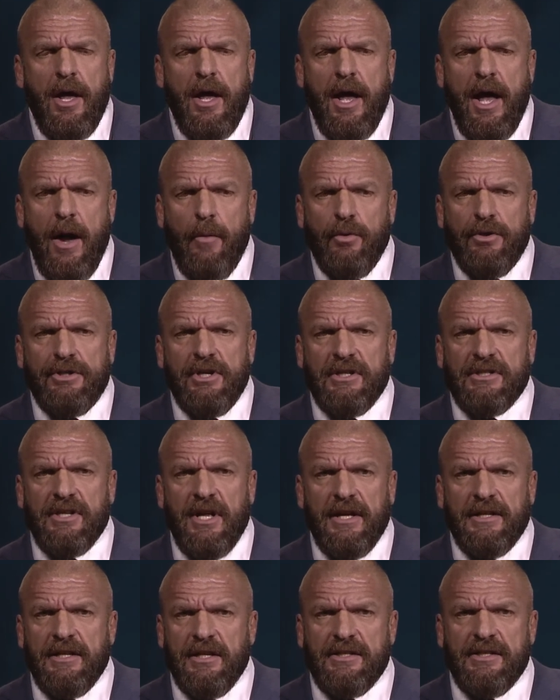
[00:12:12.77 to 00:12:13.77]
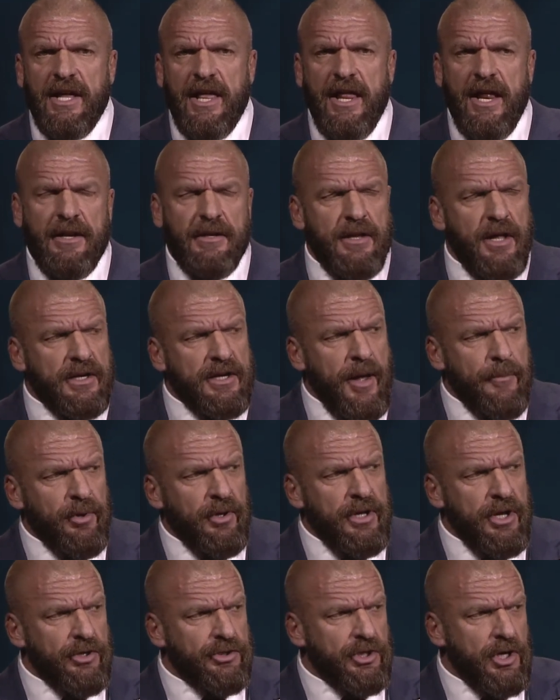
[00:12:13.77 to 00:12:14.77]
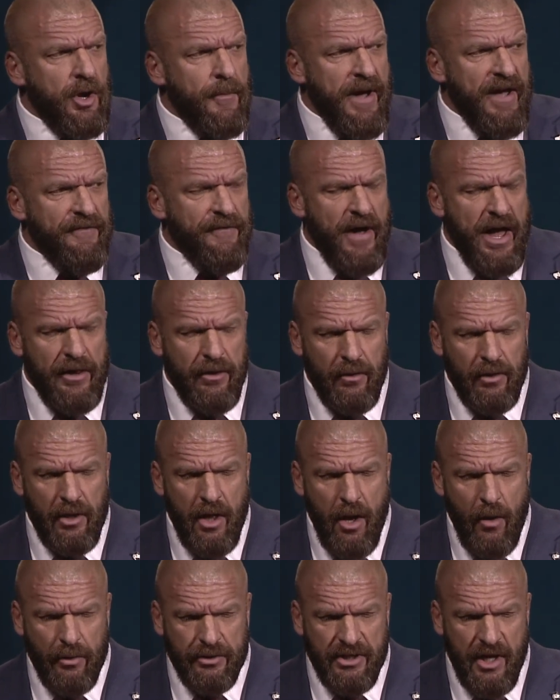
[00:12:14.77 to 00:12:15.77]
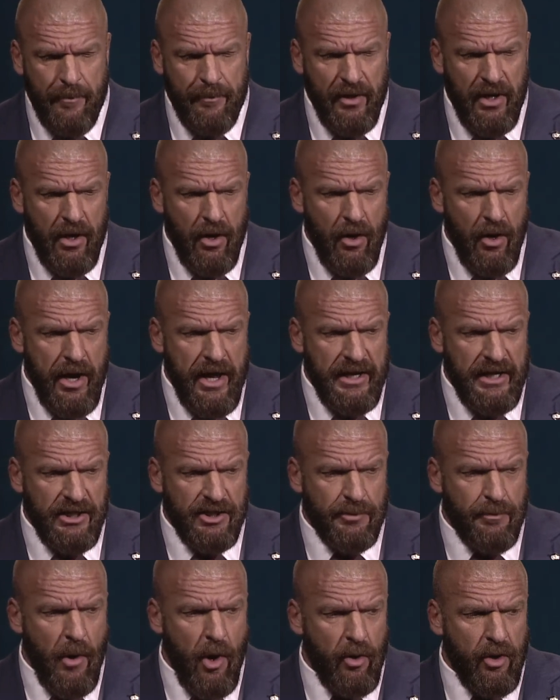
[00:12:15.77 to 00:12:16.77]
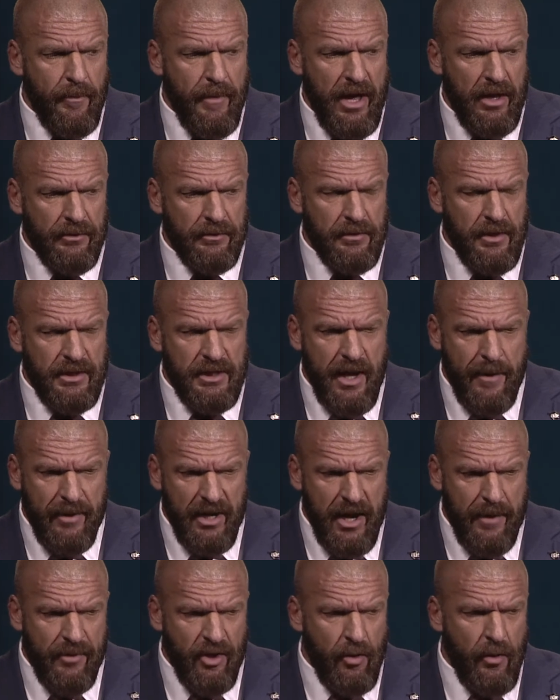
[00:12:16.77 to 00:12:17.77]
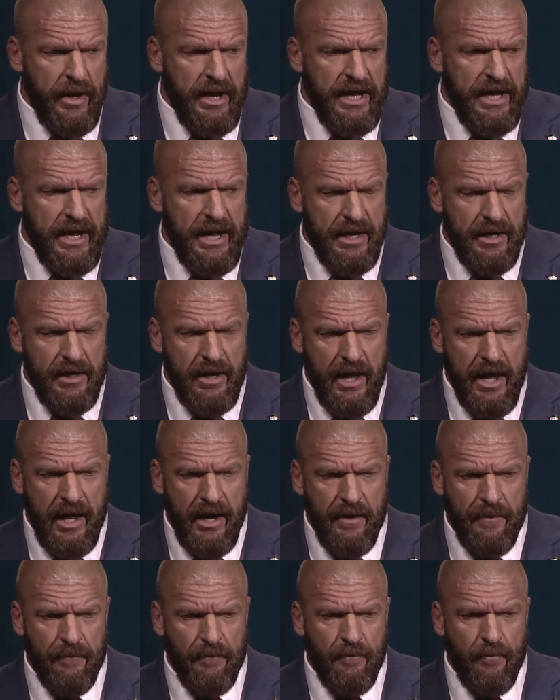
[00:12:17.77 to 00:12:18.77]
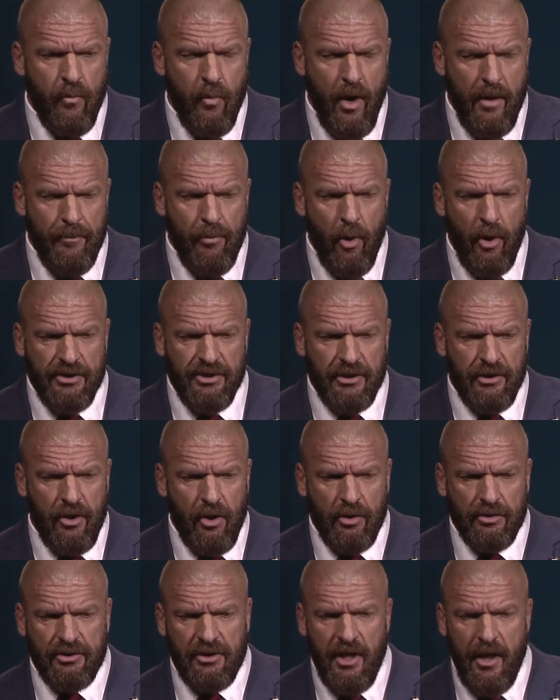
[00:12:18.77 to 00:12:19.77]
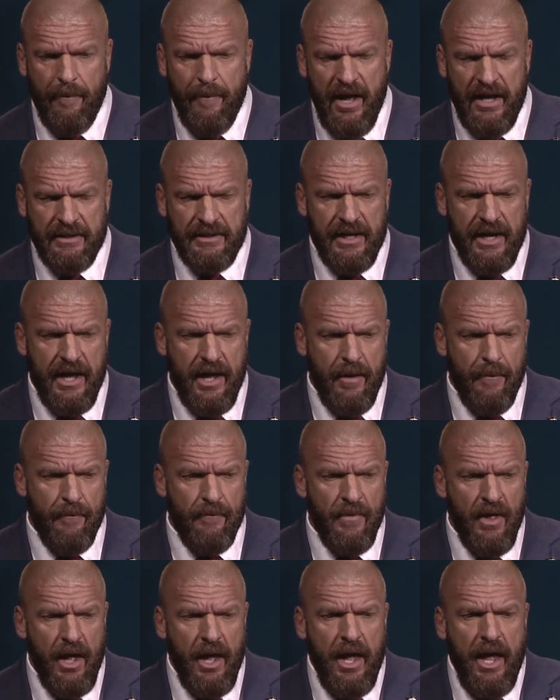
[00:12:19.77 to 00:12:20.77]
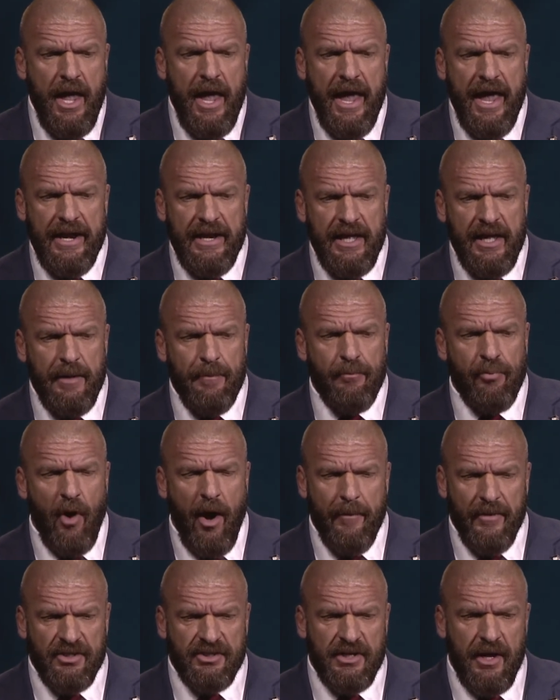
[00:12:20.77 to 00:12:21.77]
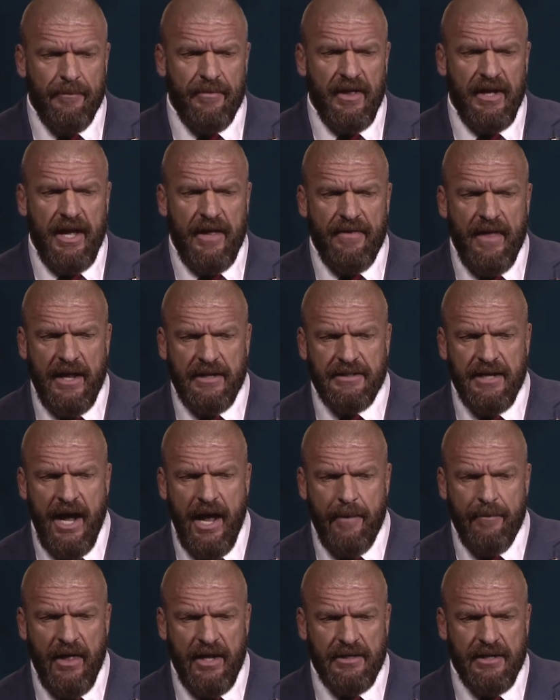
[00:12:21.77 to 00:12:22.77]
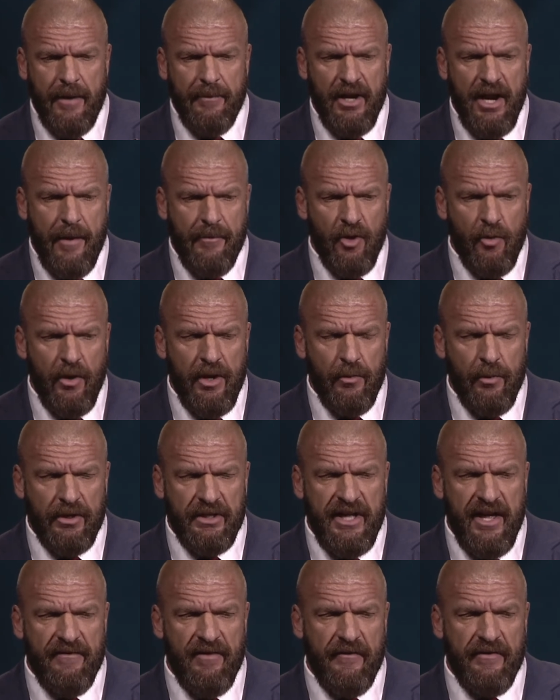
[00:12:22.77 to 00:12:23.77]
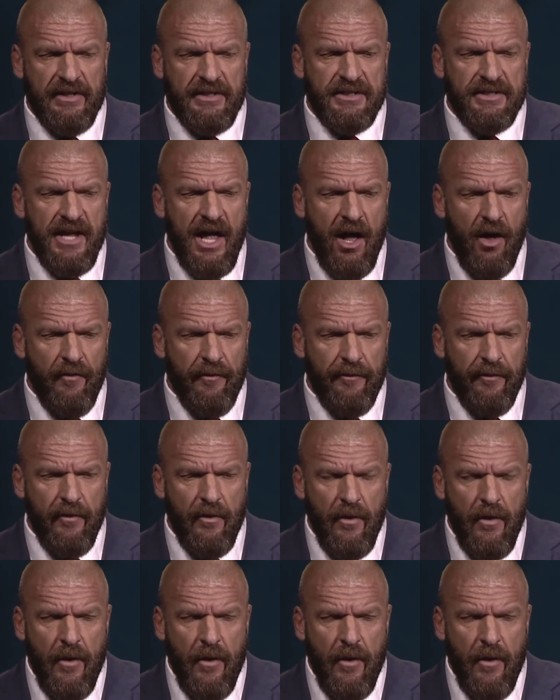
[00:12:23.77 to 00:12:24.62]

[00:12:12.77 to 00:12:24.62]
I would just like to say that a couple of years ago, my father-in-law was up here and he spoke about the WWE and what Boys and Girls Club meant to him. And he promised something at that time, that WWE would give of itself,